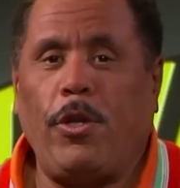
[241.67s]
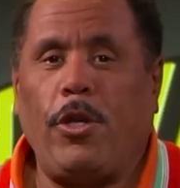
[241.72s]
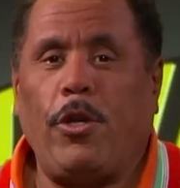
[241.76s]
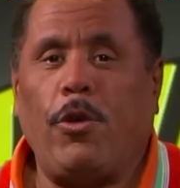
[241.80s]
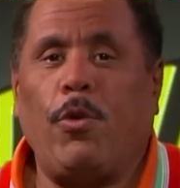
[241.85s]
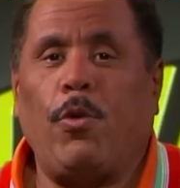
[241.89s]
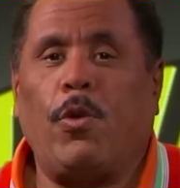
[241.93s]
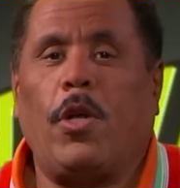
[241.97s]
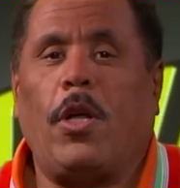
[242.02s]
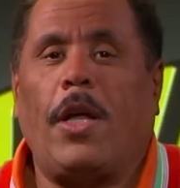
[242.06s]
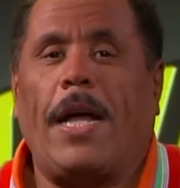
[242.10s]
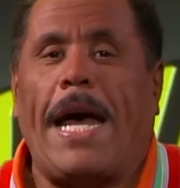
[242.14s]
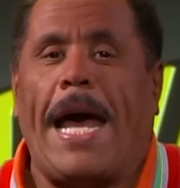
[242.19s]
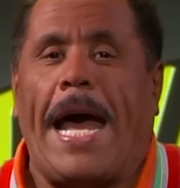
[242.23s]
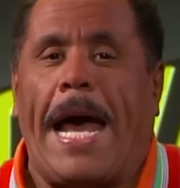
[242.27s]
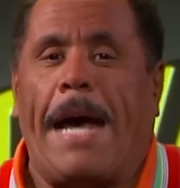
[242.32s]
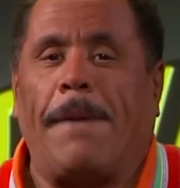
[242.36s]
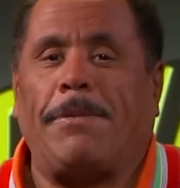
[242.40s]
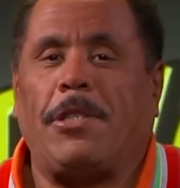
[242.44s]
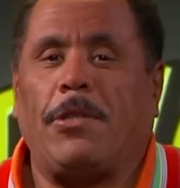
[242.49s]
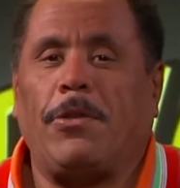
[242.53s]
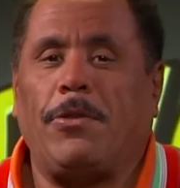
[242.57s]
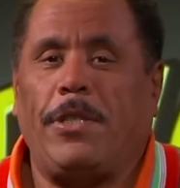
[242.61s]
you will
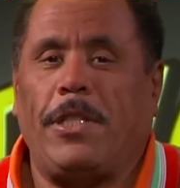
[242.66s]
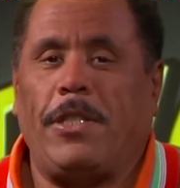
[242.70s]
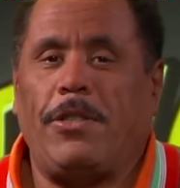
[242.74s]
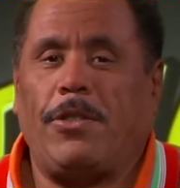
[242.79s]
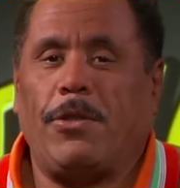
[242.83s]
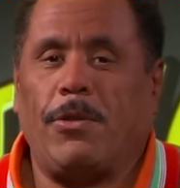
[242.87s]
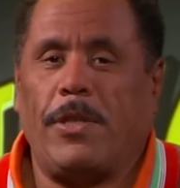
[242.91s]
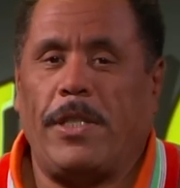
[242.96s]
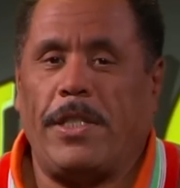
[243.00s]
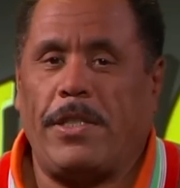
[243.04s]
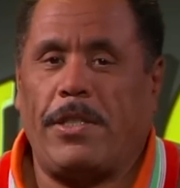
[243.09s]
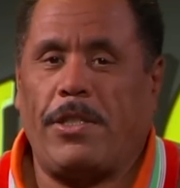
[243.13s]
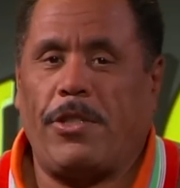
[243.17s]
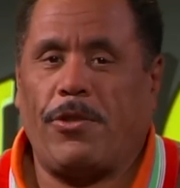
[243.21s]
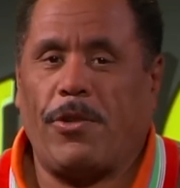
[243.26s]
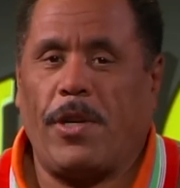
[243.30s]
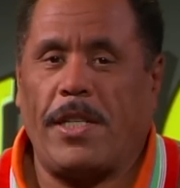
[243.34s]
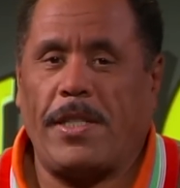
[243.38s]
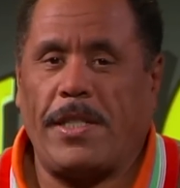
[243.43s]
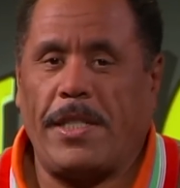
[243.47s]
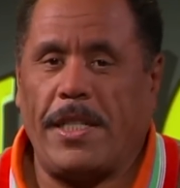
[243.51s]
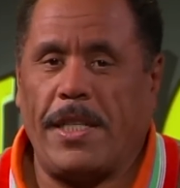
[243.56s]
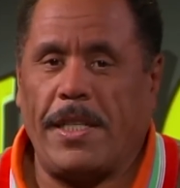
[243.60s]
absolutely enjoy this.
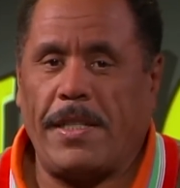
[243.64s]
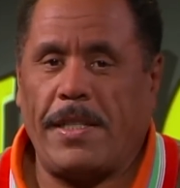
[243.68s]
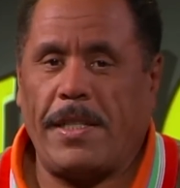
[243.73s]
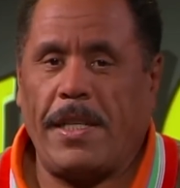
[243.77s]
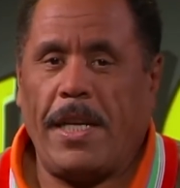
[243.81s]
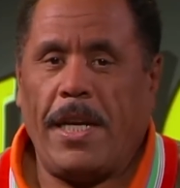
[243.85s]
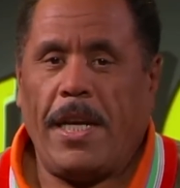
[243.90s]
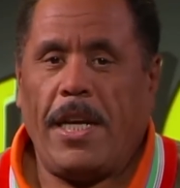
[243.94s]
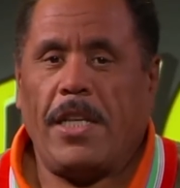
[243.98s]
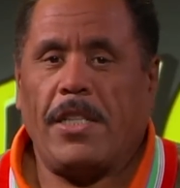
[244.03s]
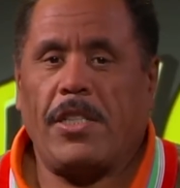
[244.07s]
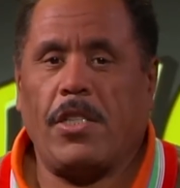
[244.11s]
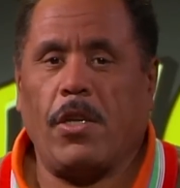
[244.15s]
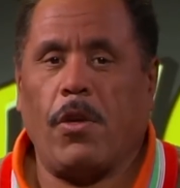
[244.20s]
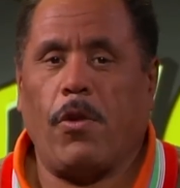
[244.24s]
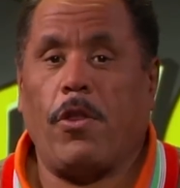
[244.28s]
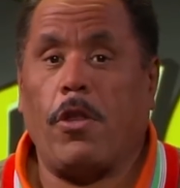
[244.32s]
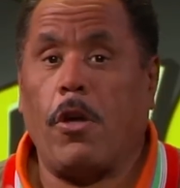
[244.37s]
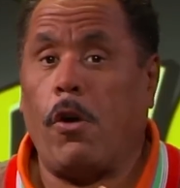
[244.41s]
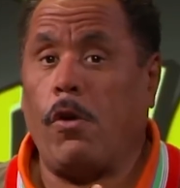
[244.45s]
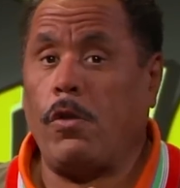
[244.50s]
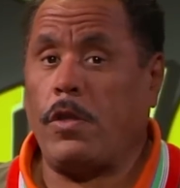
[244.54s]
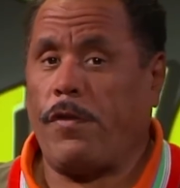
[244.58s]
Trust us. So
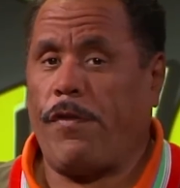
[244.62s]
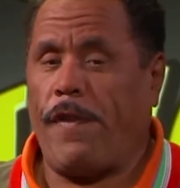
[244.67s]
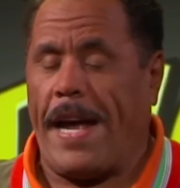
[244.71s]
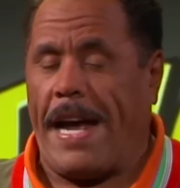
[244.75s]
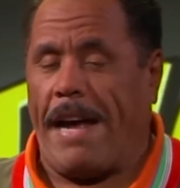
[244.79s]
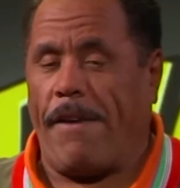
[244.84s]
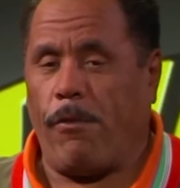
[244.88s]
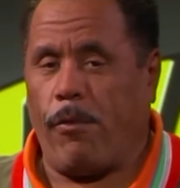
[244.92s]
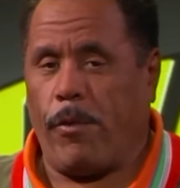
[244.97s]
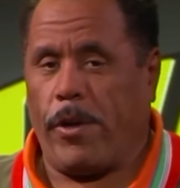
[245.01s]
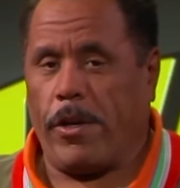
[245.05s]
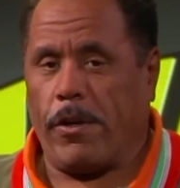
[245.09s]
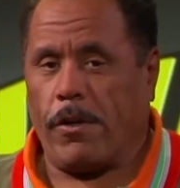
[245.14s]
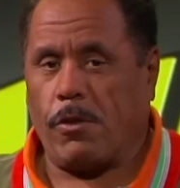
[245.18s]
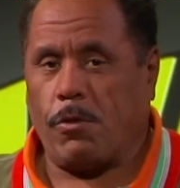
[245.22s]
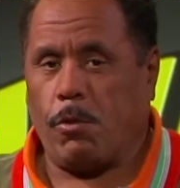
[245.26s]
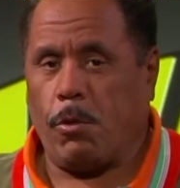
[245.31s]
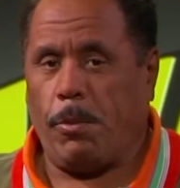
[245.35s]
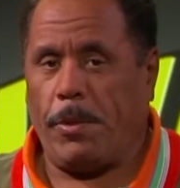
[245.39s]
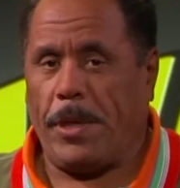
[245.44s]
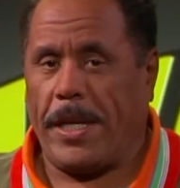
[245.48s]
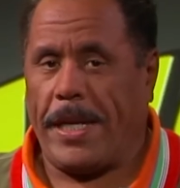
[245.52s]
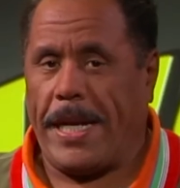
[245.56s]
those five winners
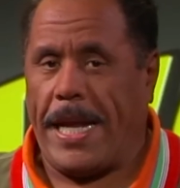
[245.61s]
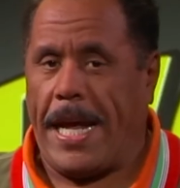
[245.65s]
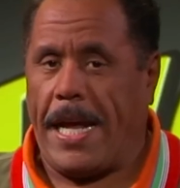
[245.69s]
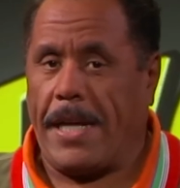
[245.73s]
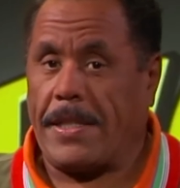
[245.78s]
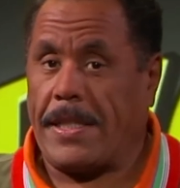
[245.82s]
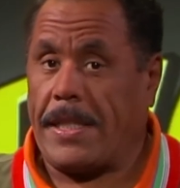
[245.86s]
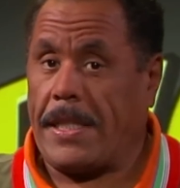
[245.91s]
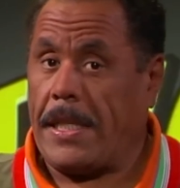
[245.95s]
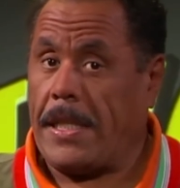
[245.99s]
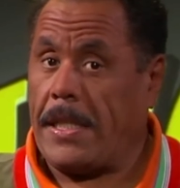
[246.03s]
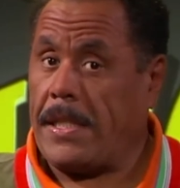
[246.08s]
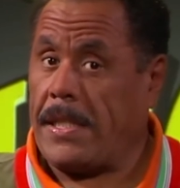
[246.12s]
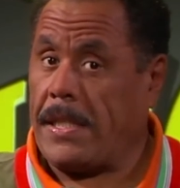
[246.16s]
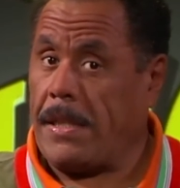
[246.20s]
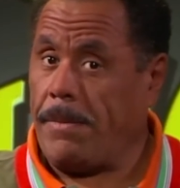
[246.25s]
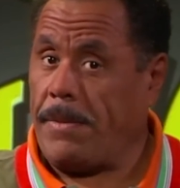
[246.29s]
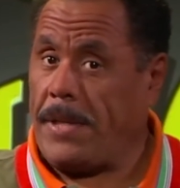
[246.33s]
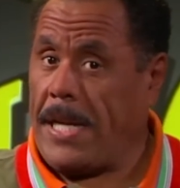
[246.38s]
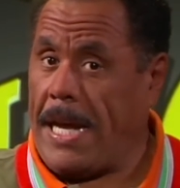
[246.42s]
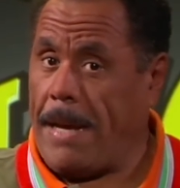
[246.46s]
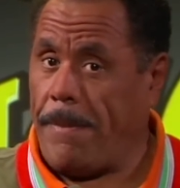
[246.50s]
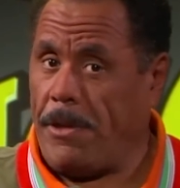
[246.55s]
will be announced
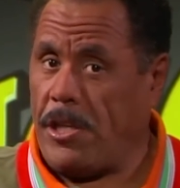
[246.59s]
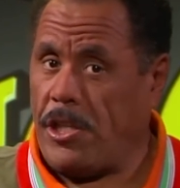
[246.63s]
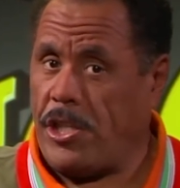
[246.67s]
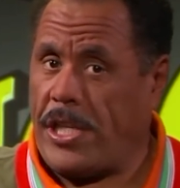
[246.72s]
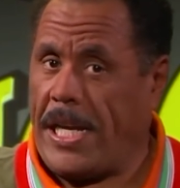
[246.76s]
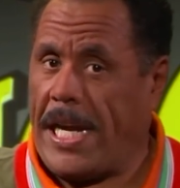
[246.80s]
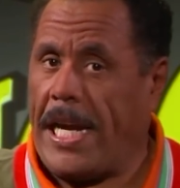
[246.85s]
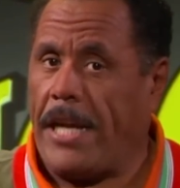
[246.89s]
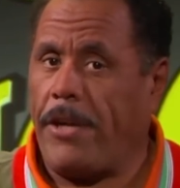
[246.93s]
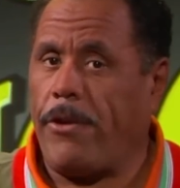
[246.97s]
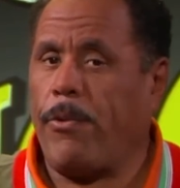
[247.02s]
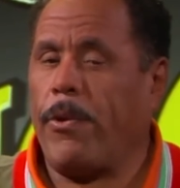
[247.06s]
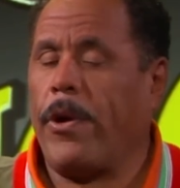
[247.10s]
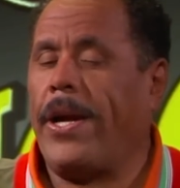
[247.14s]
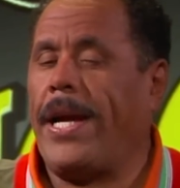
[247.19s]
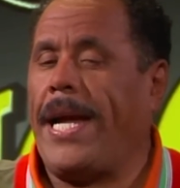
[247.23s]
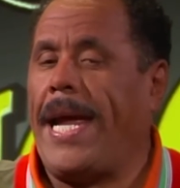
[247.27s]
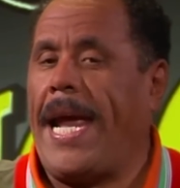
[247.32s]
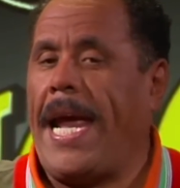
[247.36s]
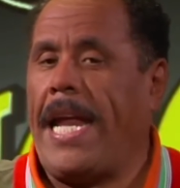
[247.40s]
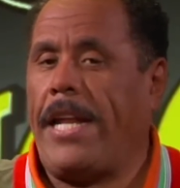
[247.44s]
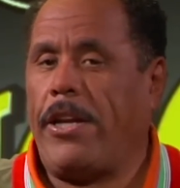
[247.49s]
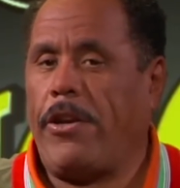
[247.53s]
sometime in
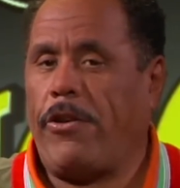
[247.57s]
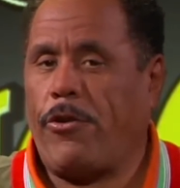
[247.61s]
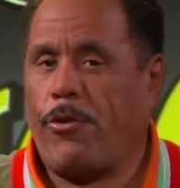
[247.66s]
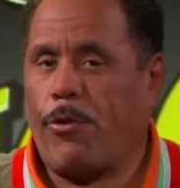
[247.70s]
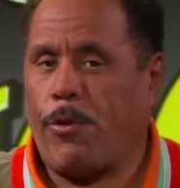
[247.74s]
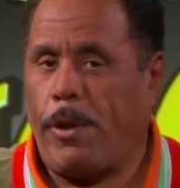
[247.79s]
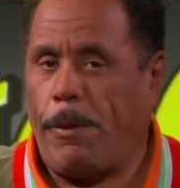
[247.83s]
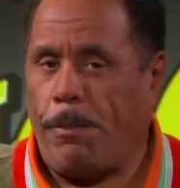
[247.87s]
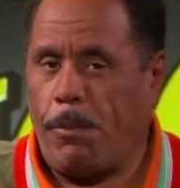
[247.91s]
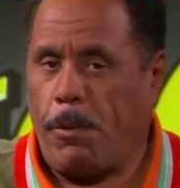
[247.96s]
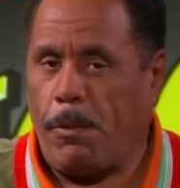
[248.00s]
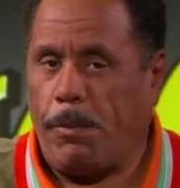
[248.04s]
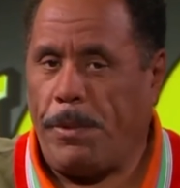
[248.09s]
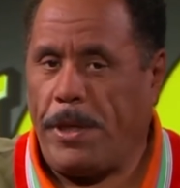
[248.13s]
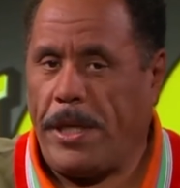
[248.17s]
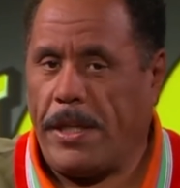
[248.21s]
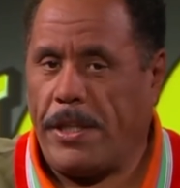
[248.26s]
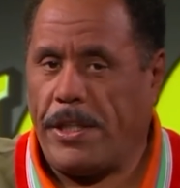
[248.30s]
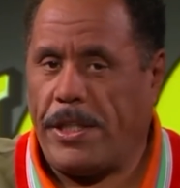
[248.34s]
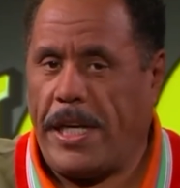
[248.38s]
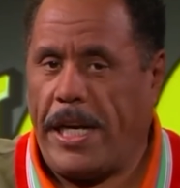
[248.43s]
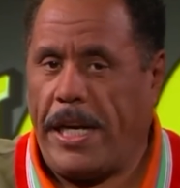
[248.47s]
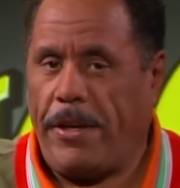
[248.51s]
January, and the trip will be
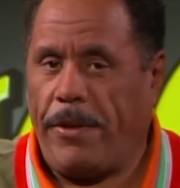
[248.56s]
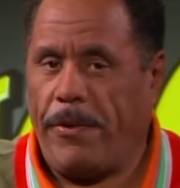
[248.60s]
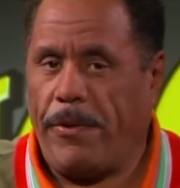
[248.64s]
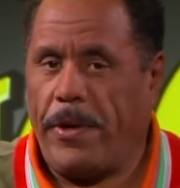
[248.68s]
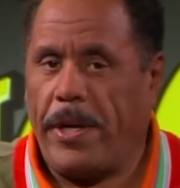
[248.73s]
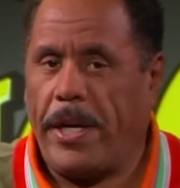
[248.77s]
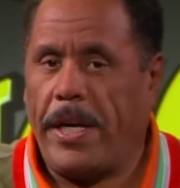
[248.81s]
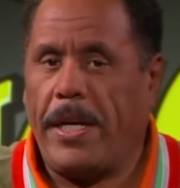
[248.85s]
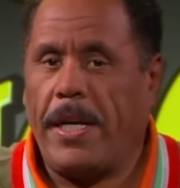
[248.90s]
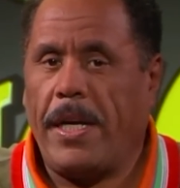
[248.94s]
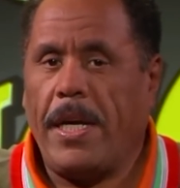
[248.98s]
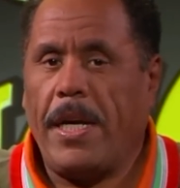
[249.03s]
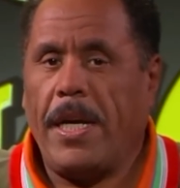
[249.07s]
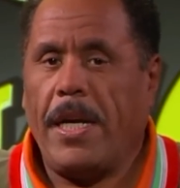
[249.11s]
in January.